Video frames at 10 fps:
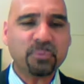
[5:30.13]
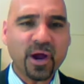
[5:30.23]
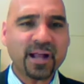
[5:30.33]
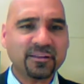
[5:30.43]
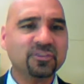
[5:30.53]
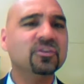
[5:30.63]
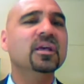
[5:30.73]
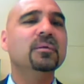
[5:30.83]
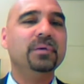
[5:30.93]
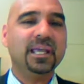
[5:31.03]
so that
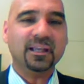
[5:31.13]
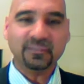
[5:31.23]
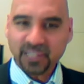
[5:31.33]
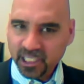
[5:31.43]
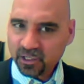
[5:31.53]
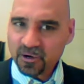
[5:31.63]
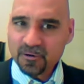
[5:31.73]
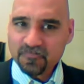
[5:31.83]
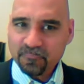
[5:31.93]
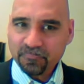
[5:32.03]
you can
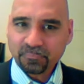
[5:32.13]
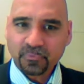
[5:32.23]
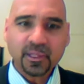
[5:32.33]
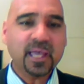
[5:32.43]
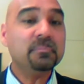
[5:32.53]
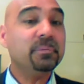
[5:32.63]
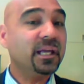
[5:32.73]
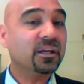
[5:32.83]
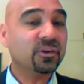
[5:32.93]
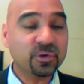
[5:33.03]
practice being a
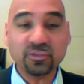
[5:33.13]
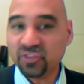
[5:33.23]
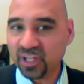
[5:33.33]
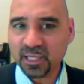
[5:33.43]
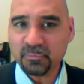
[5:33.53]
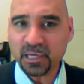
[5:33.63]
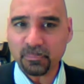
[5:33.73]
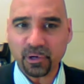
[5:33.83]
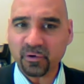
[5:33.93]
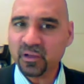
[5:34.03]
leader and
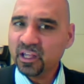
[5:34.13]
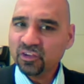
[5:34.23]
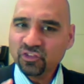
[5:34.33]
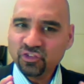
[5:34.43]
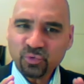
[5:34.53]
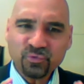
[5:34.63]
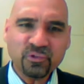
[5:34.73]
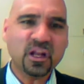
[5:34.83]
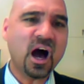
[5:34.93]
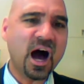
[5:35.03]
being a good team
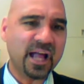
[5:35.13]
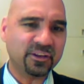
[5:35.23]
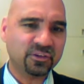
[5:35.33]
member.